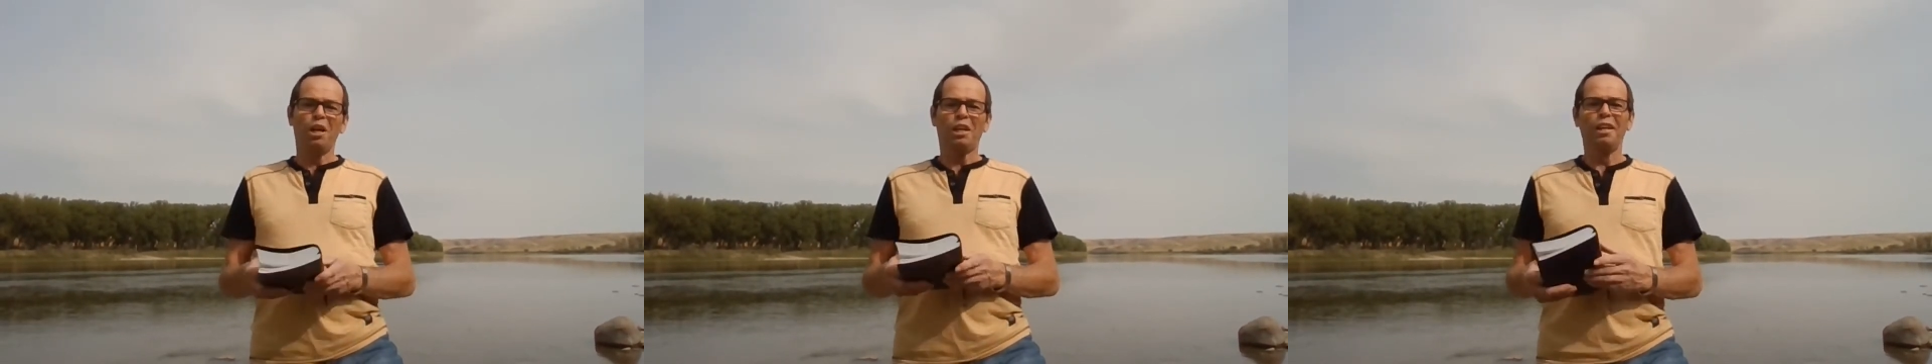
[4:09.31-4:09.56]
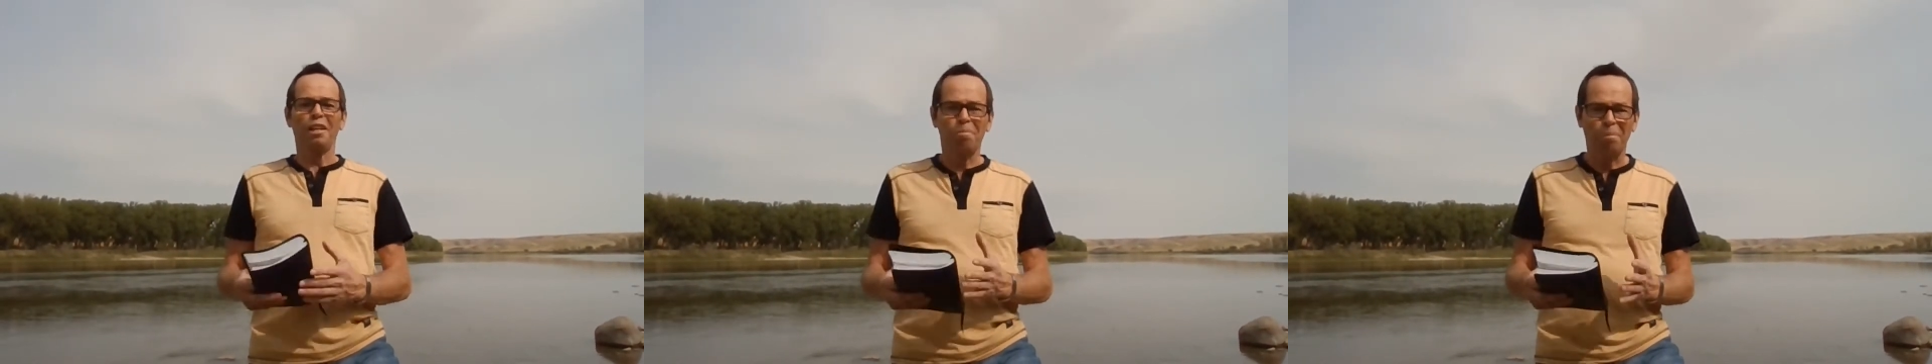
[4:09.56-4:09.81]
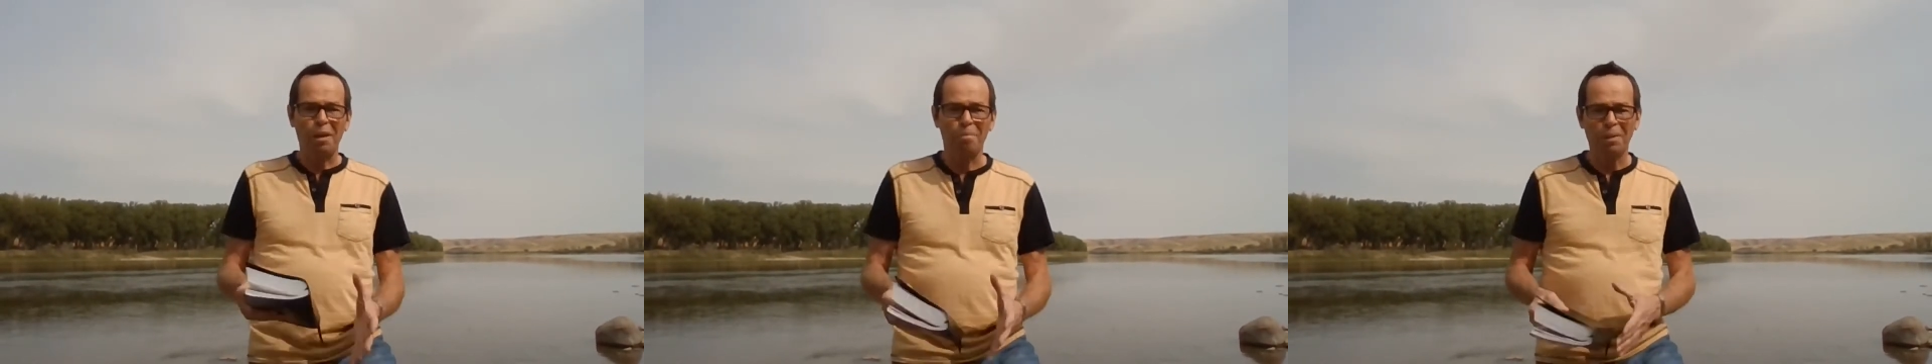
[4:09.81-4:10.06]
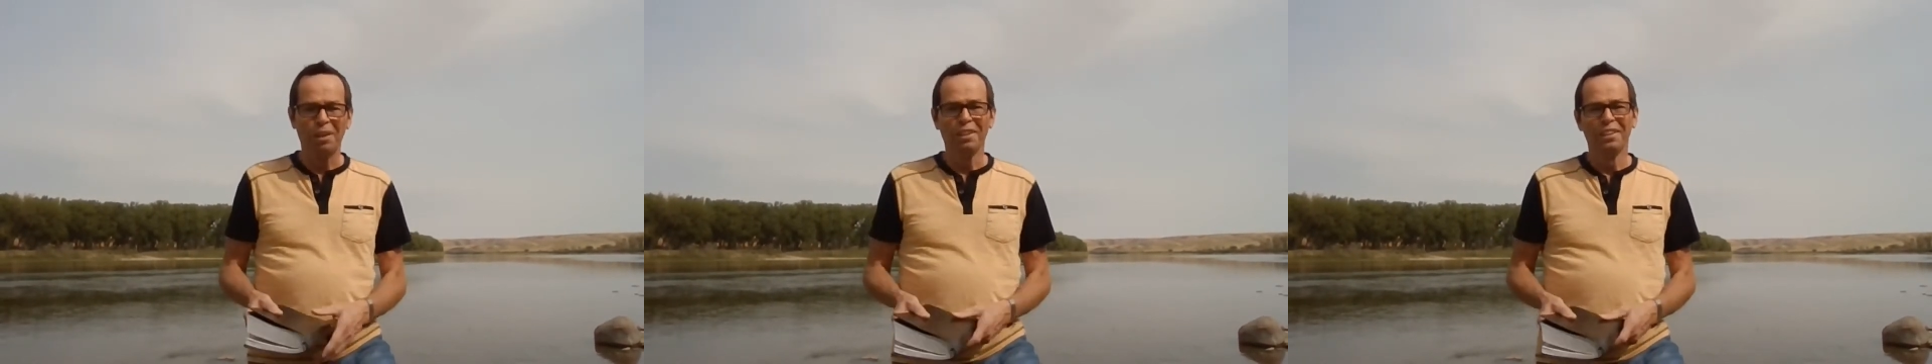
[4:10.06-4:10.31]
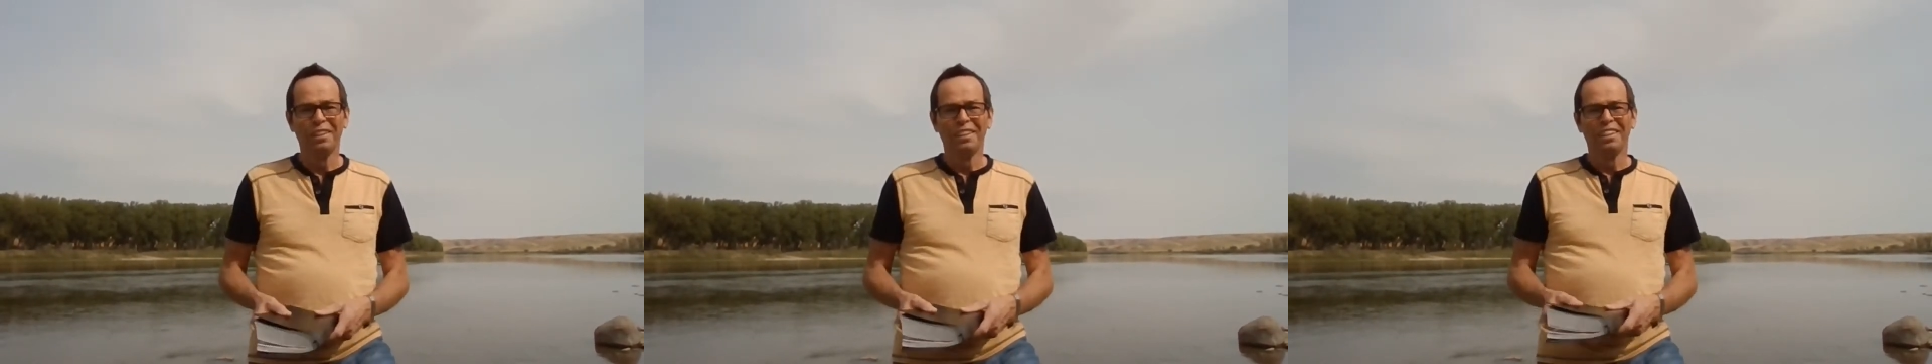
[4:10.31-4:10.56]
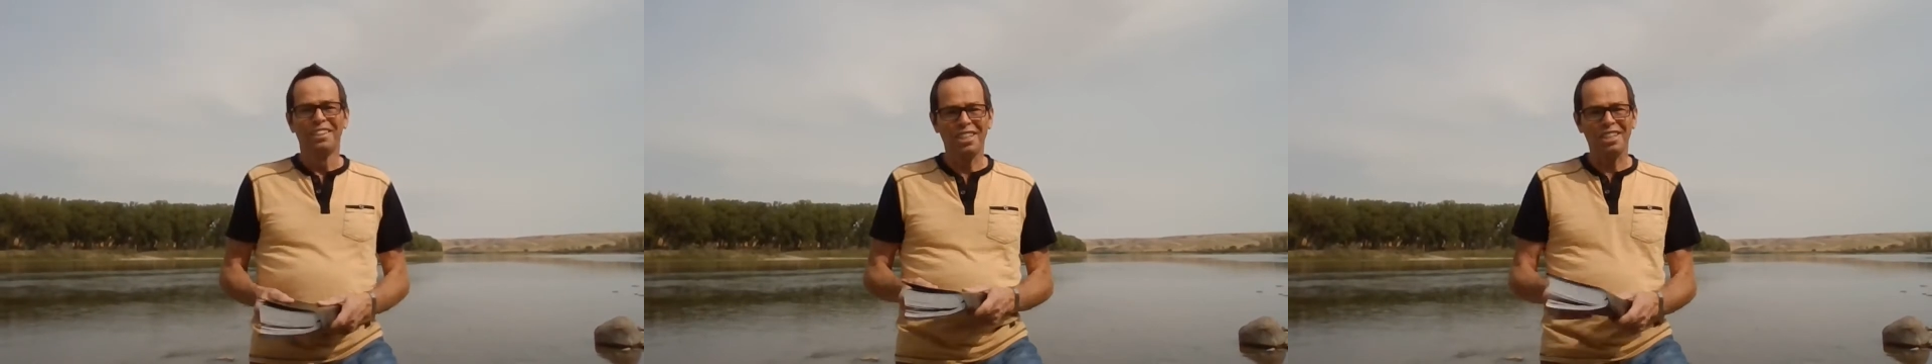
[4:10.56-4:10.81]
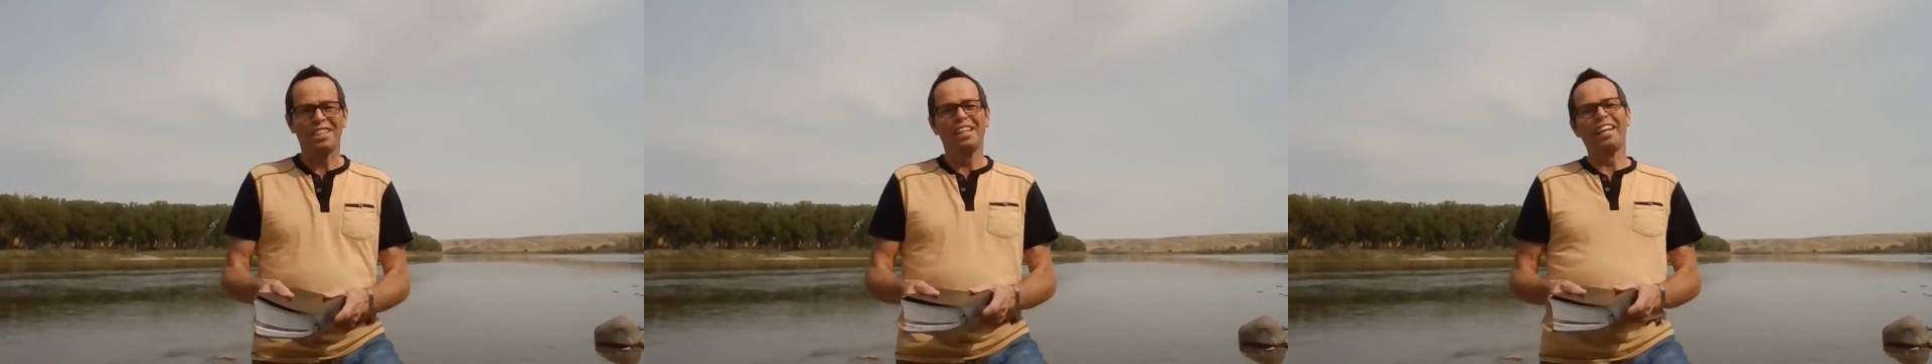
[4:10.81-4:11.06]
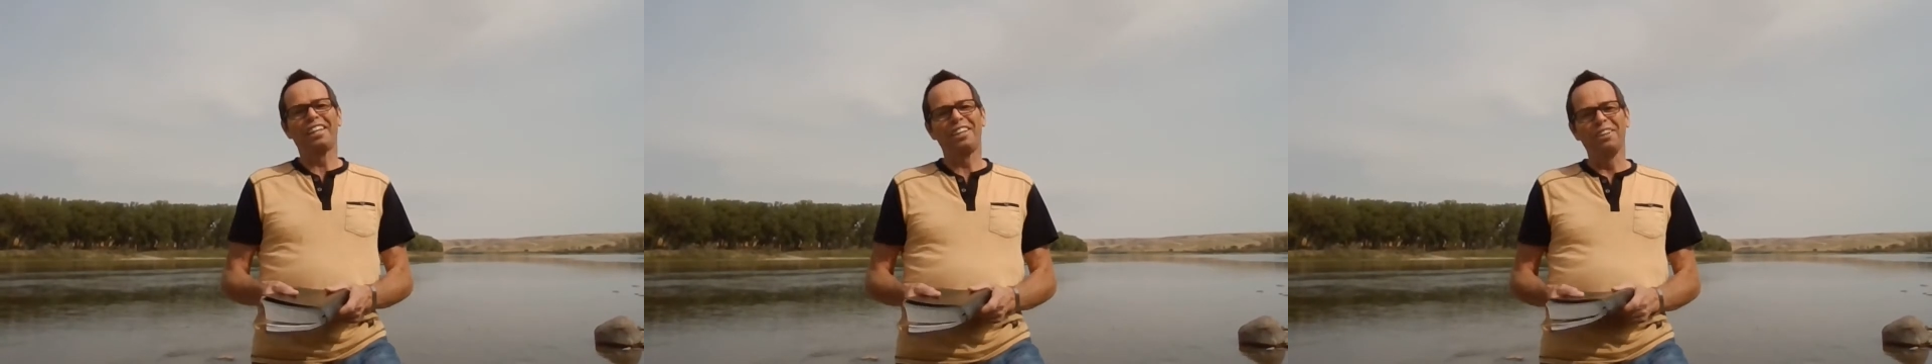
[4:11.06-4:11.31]
good people just
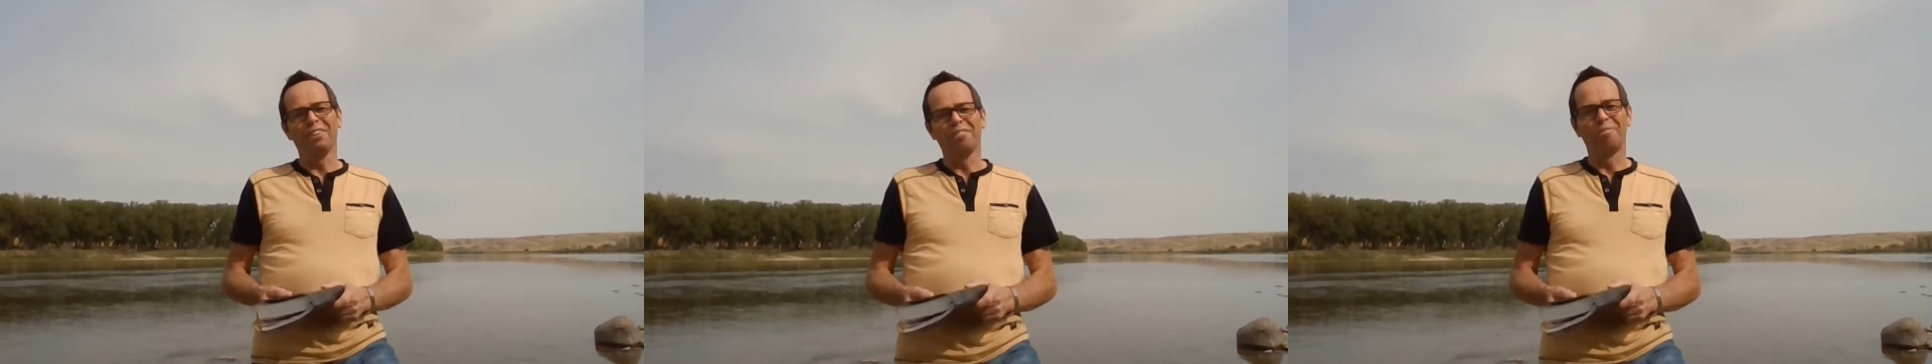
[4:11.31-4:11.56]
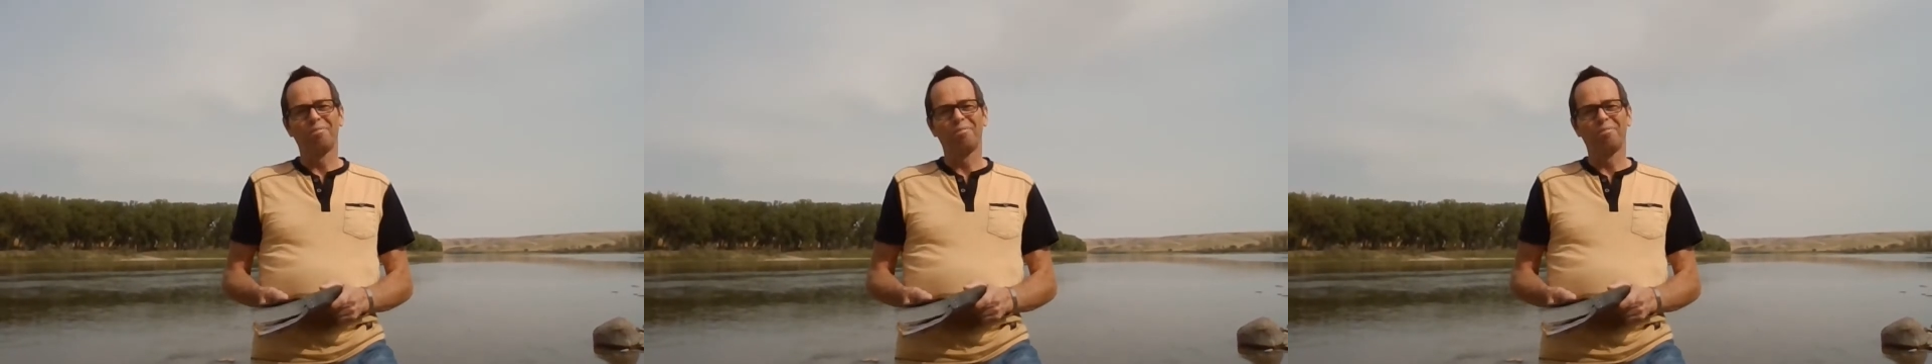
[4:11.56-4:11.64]
like you.